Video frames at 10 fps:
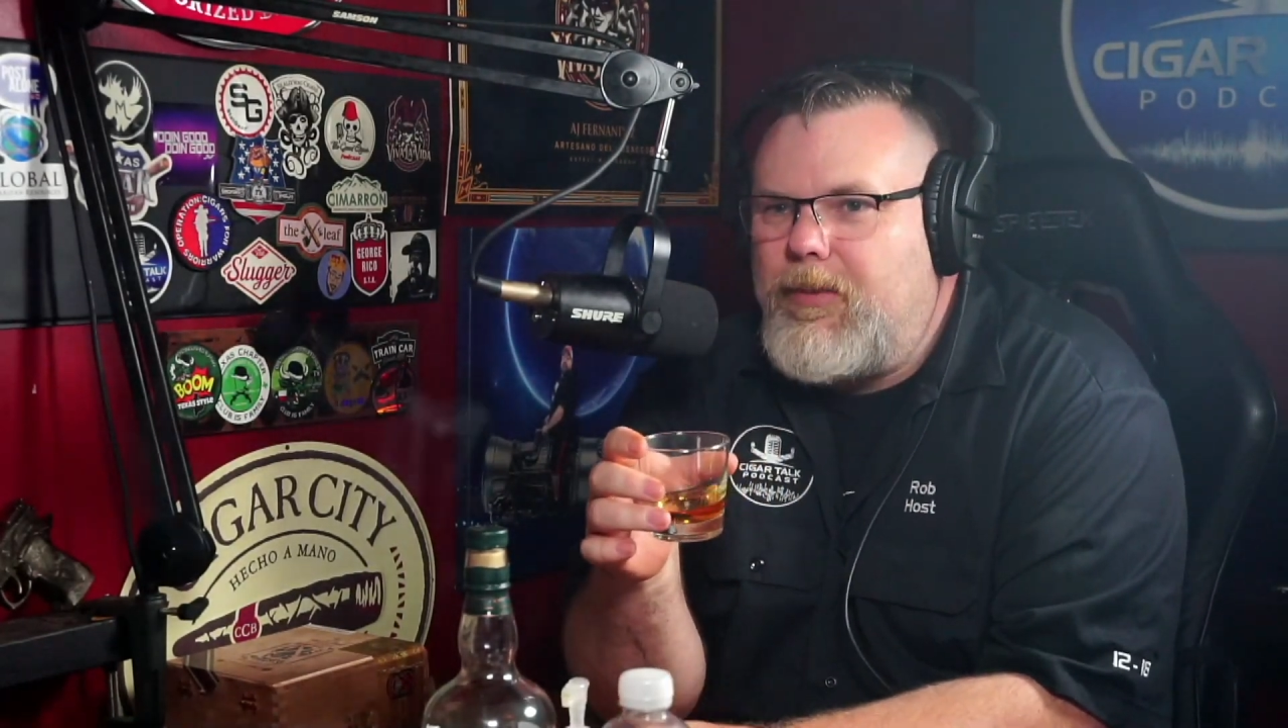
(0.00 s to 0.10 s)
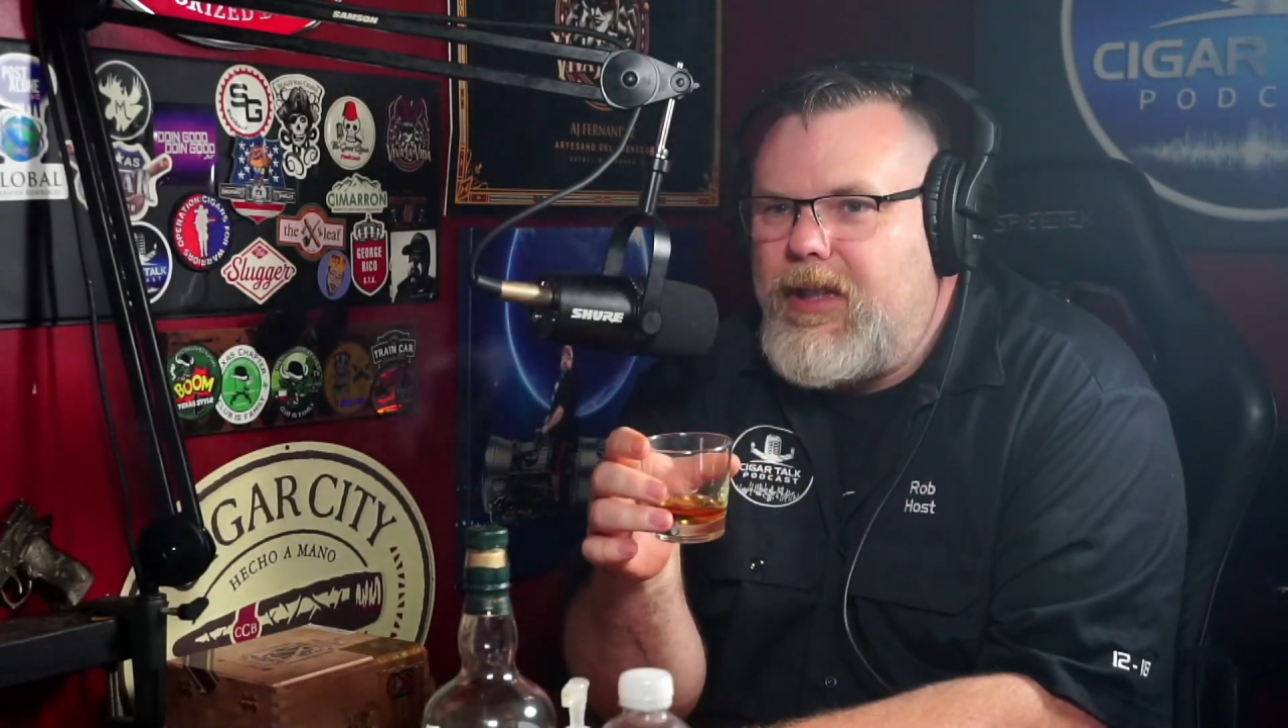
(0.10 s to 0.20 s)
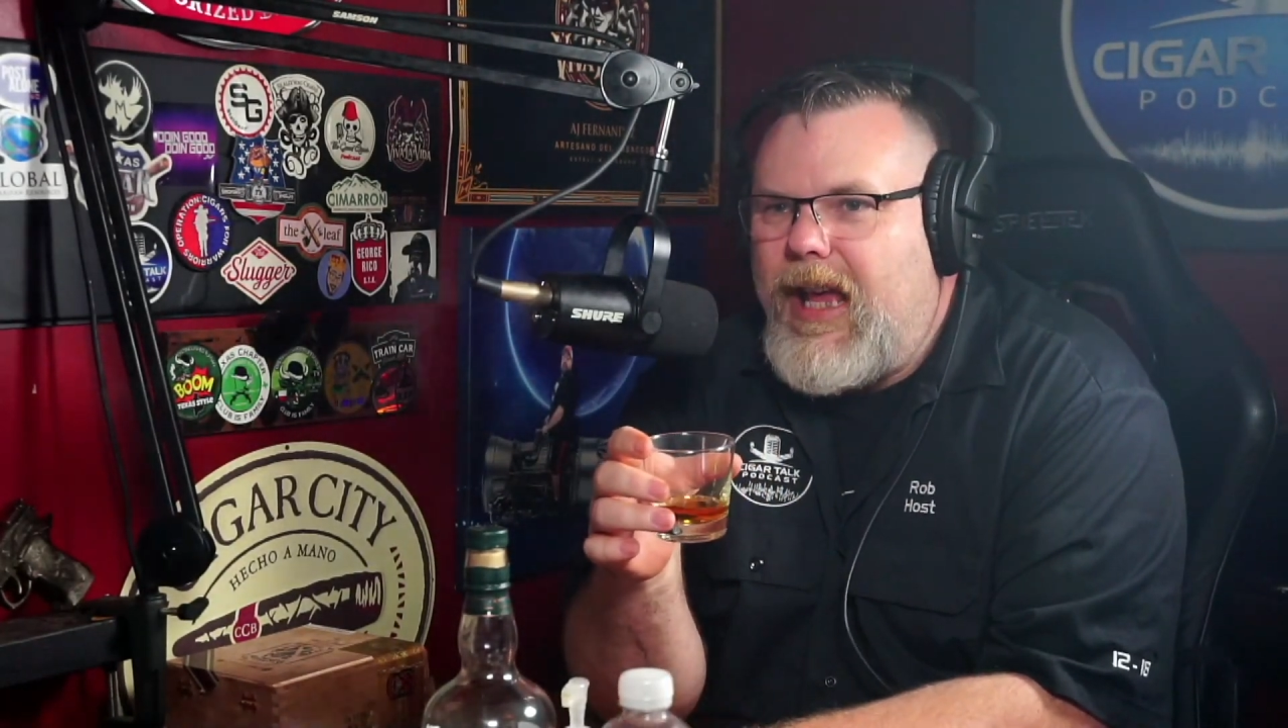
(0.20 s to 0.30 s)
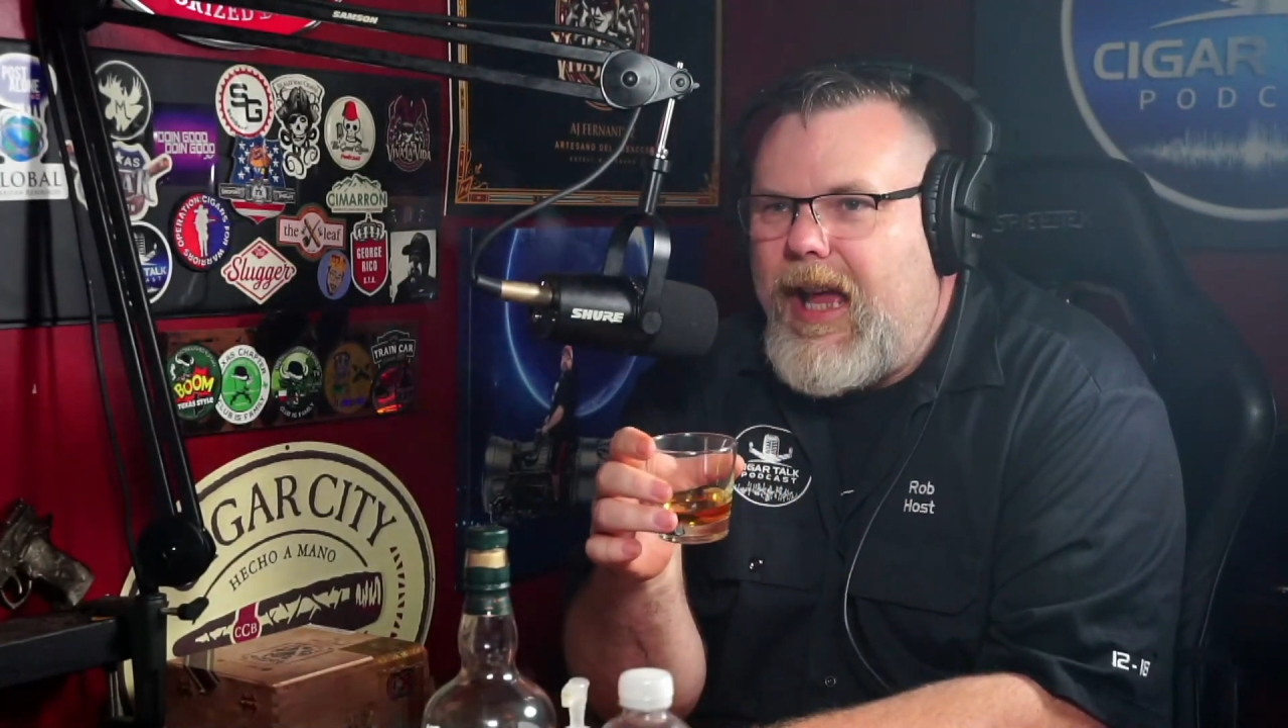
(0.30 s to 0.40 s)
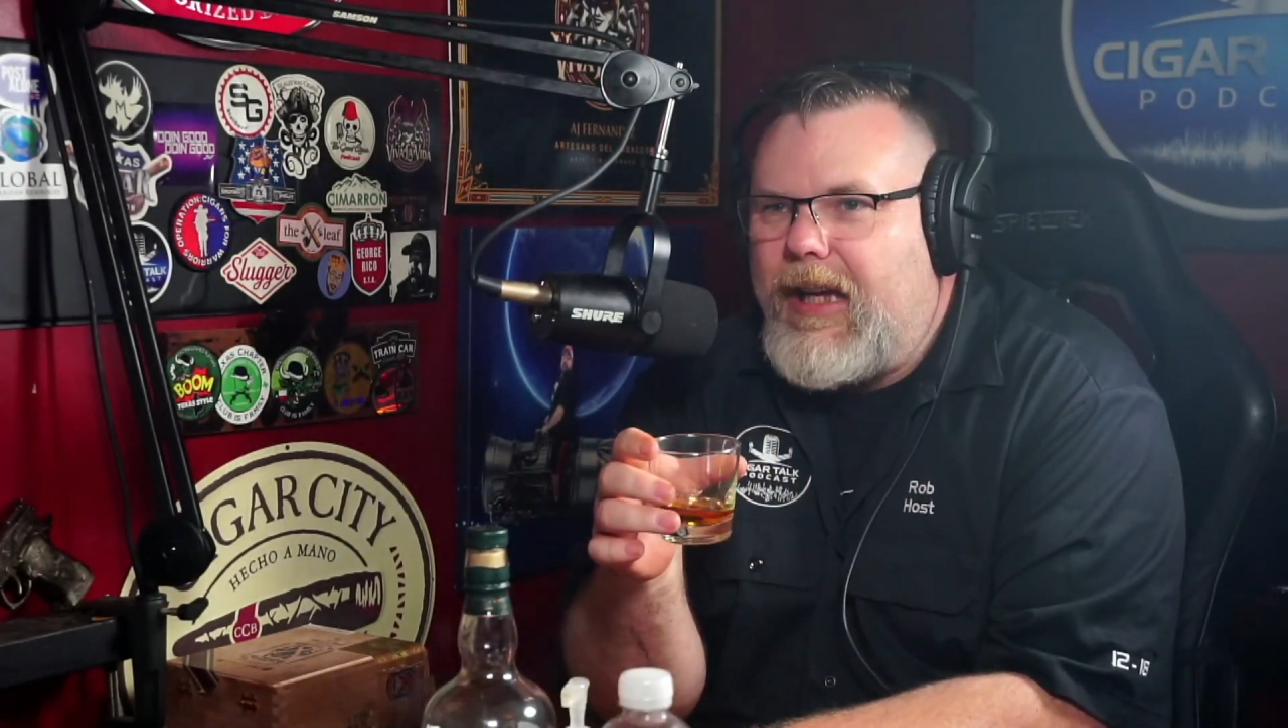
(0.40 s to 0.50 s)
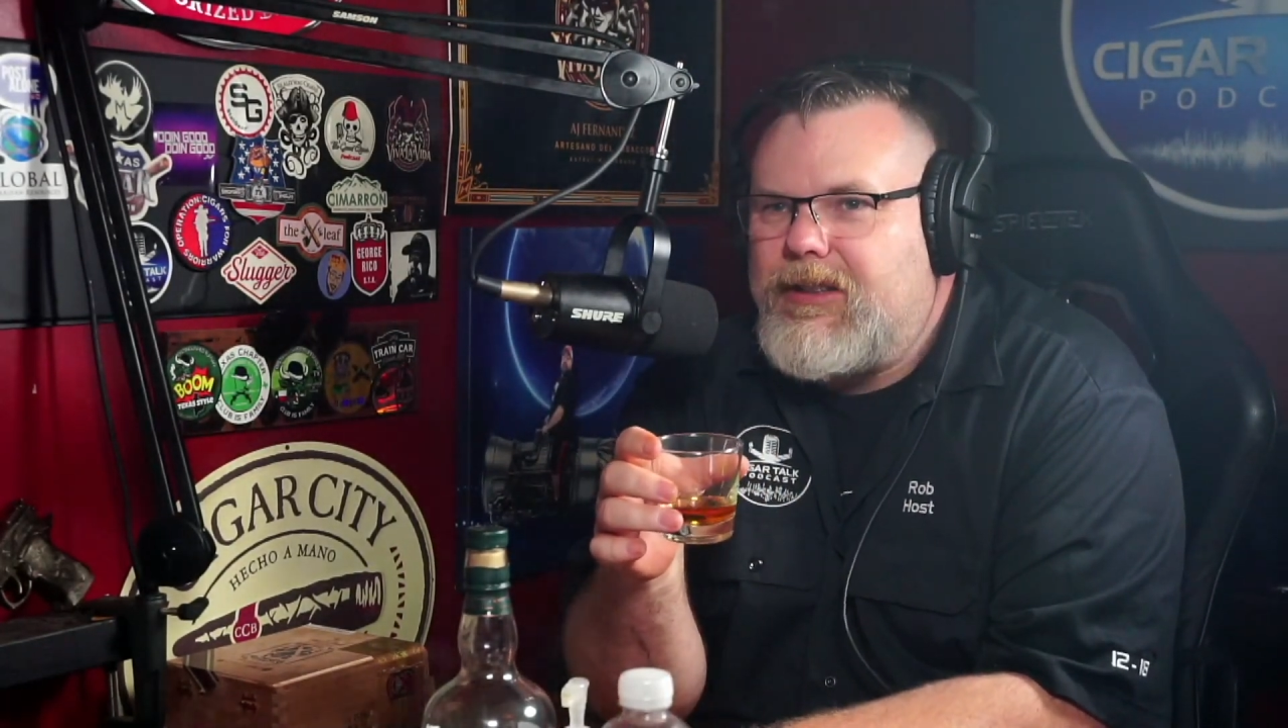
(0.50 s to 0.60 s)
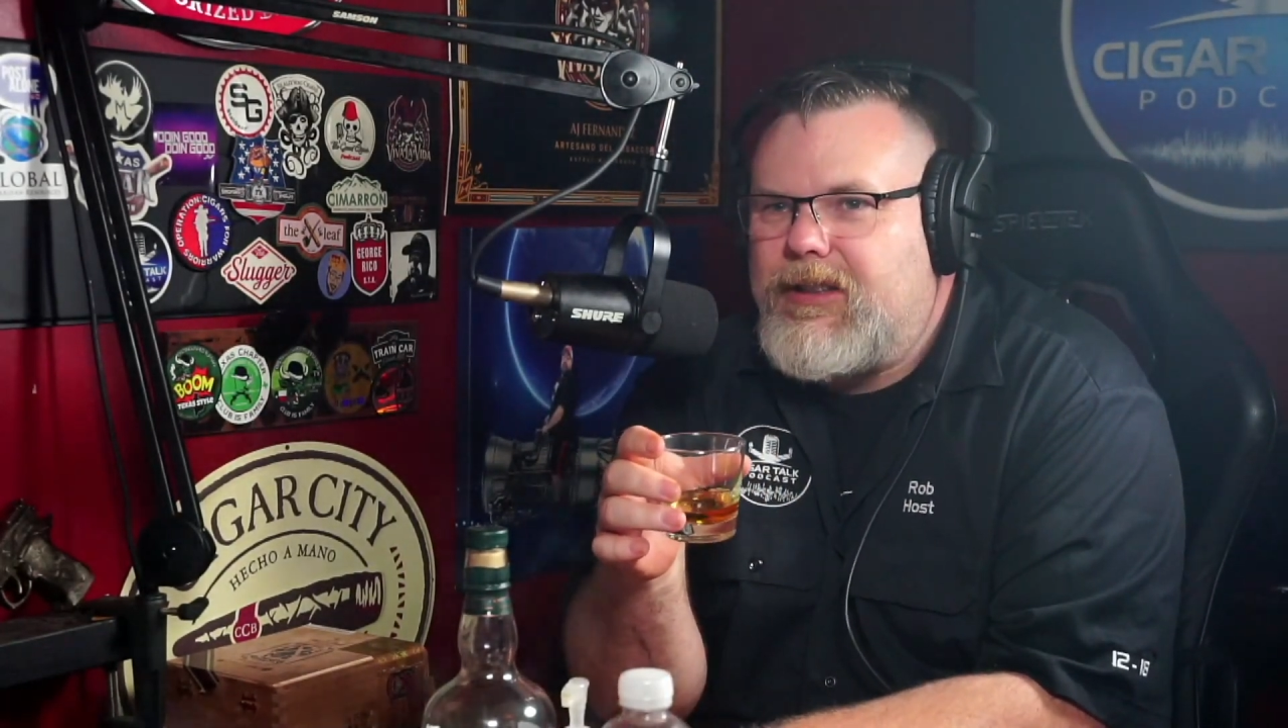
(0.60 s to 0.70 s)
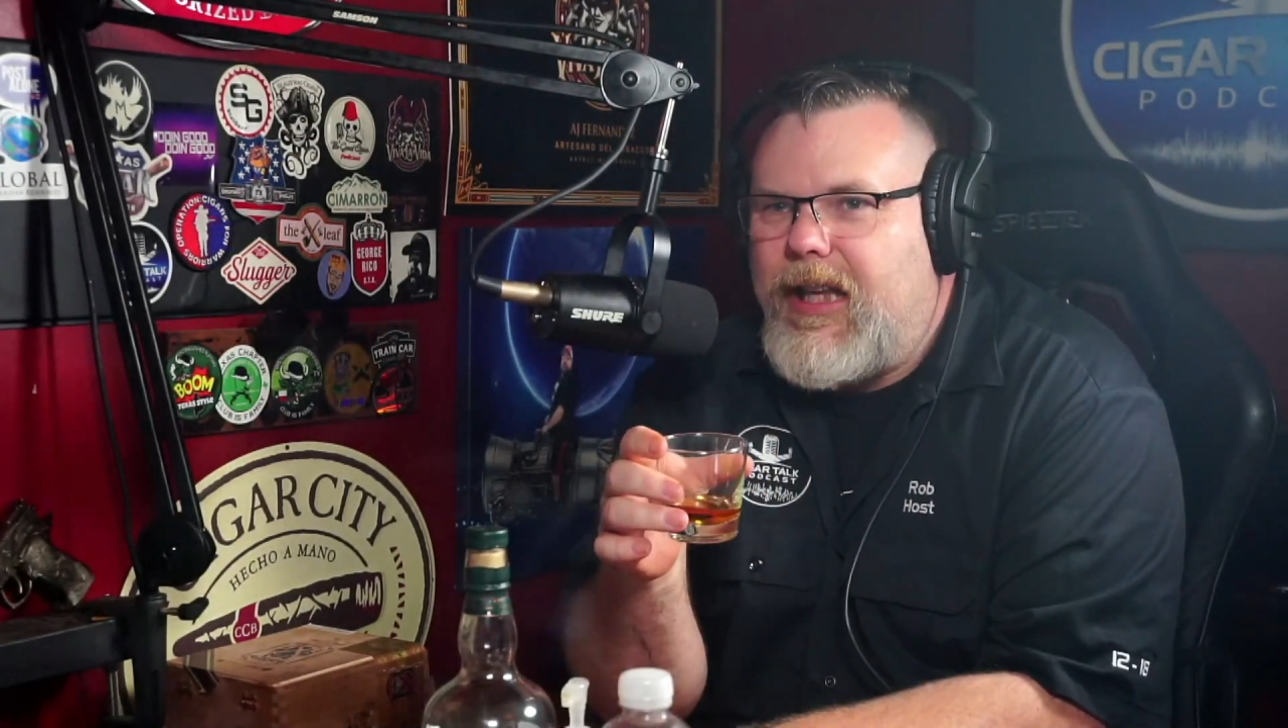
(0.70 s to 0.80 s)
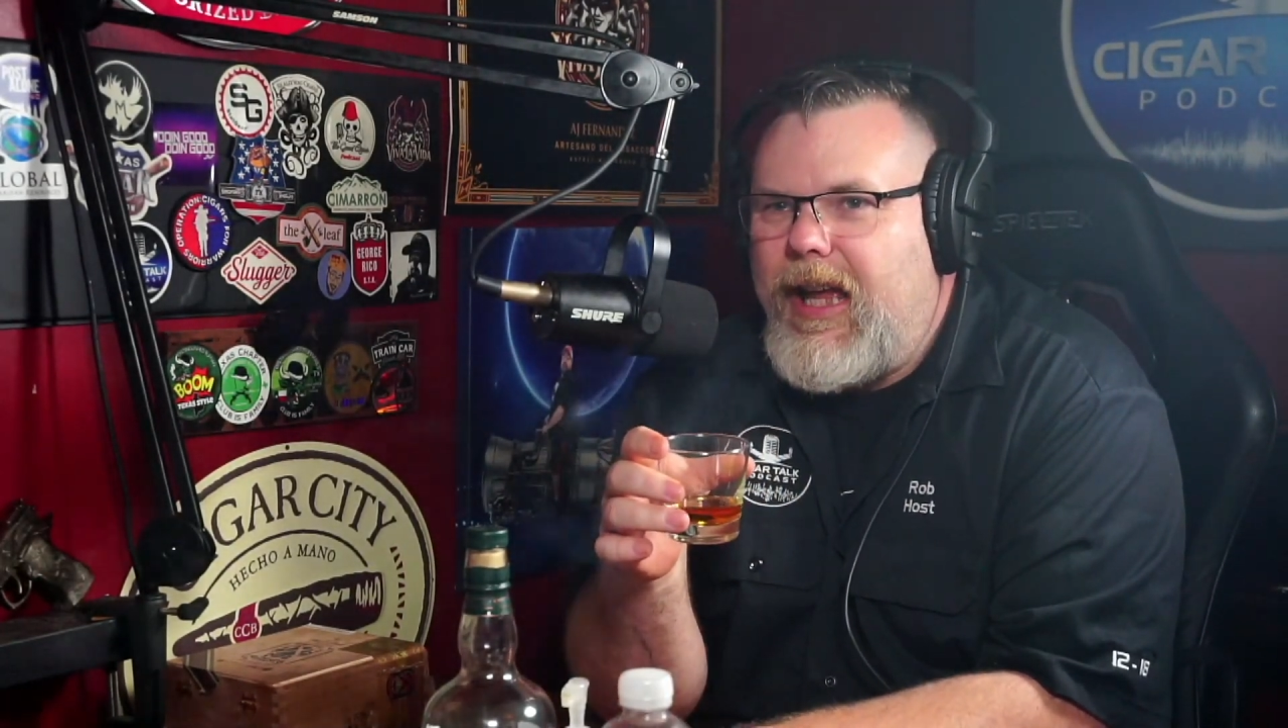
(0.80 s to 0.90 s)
next,